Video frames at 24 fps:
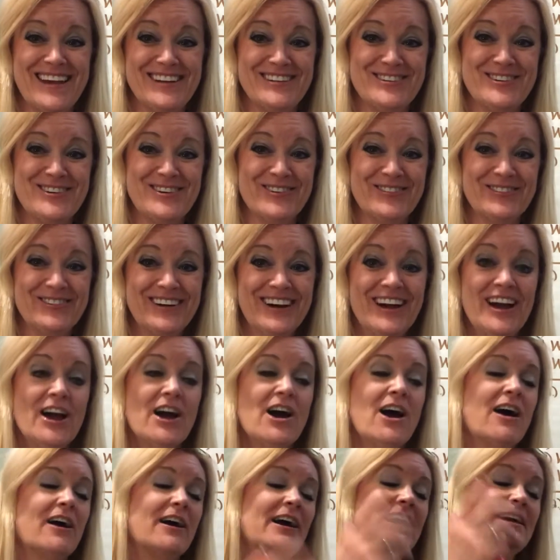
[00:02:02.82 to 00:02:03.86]
too.
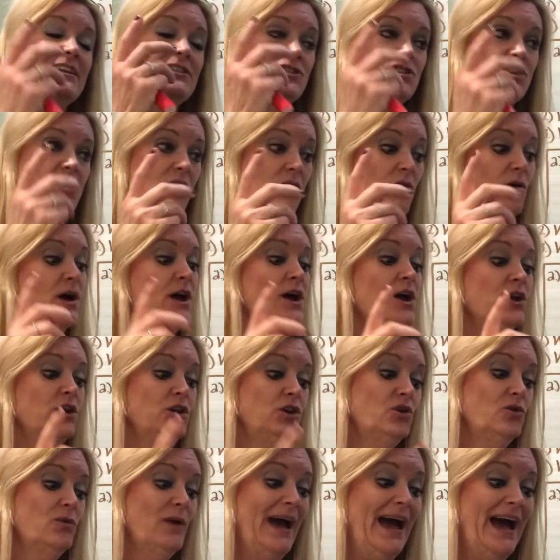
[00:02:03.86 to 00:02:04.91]
All right, so
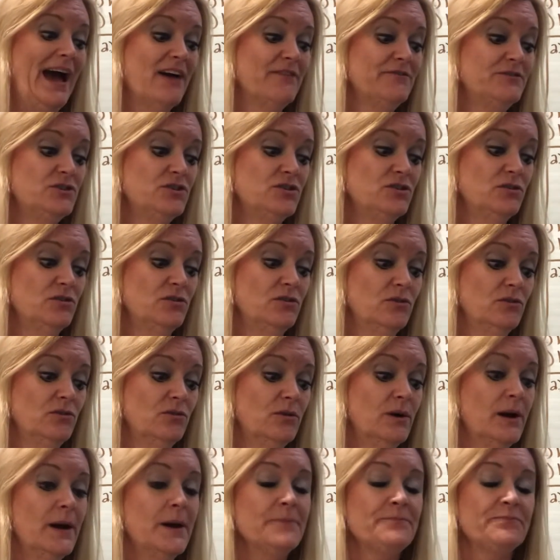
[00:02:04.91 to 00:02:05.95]
you have
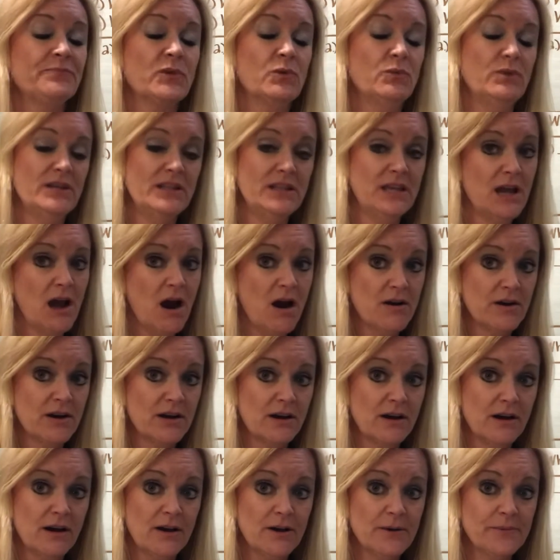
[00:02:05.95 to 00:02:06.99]
to read the
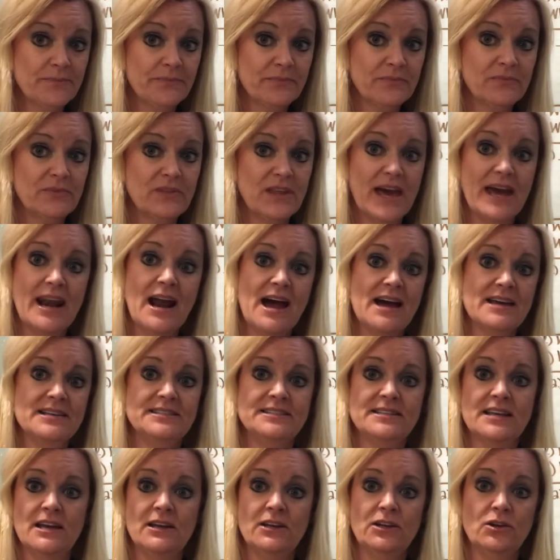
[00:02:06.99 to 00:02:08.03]
article that I
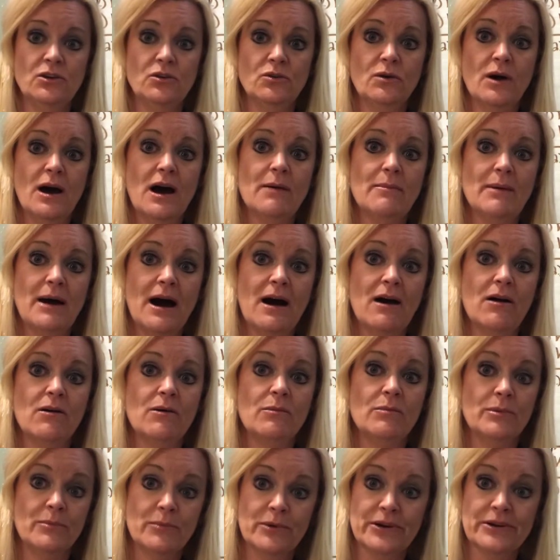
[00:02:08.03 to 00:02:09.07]
sent you
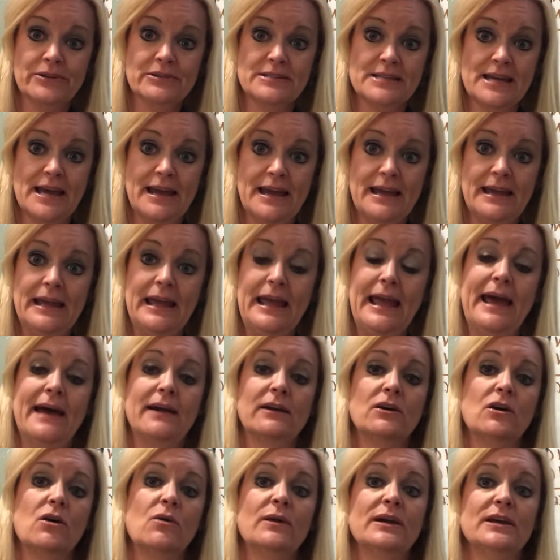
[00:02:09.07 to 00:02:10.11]
about Memorial Day
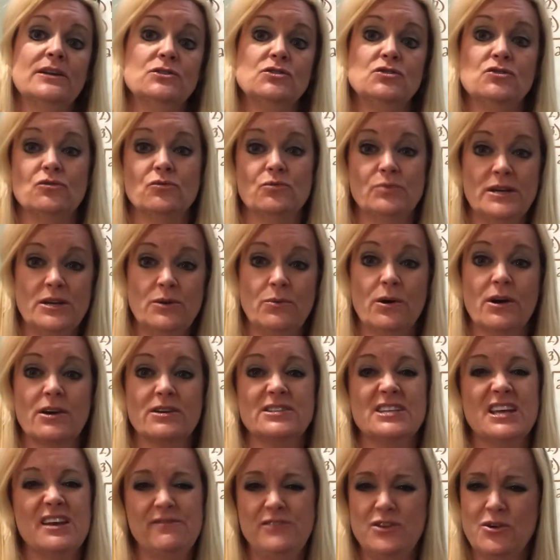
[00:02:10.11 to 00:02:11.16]
and go into
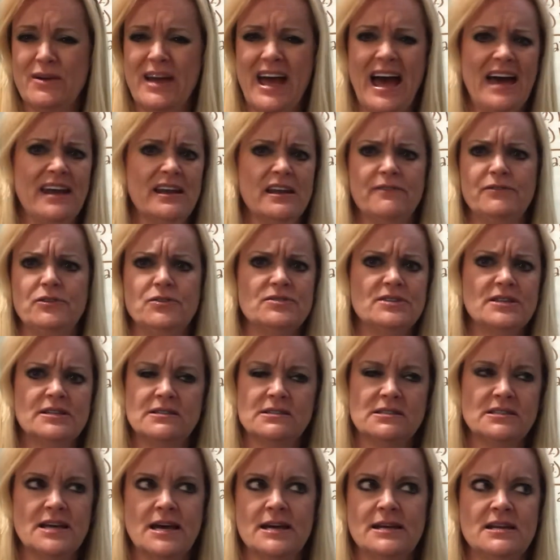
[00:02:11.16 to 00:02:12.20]
ReadWorks if you can. If you
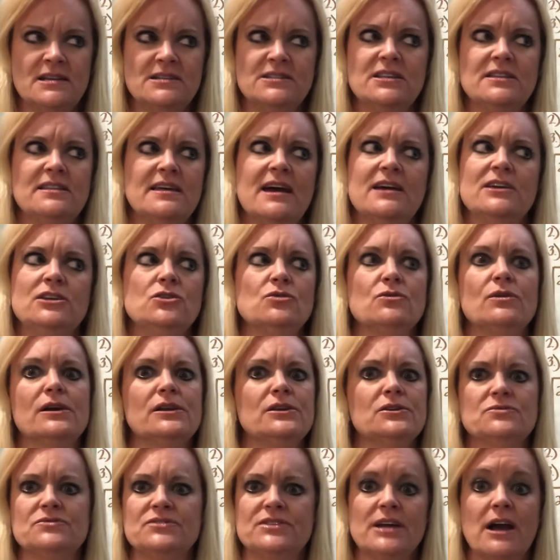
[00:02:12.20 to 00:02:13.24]
didn't sign into that, you
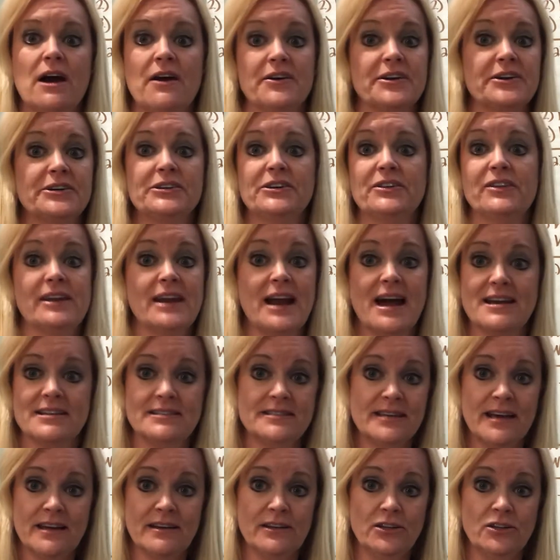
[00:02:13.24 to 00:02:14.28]
can use the article that I
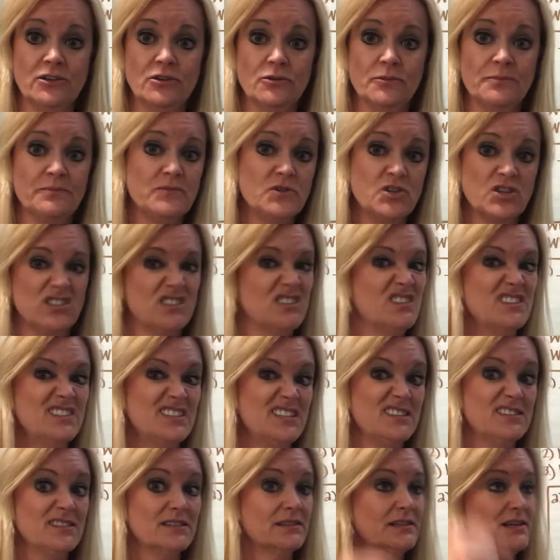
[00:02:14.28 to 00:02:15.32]
sent you just as
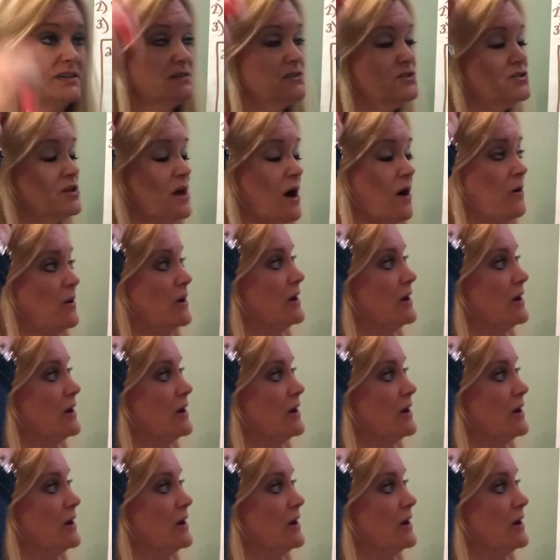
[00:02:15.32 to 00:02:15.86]
easily. So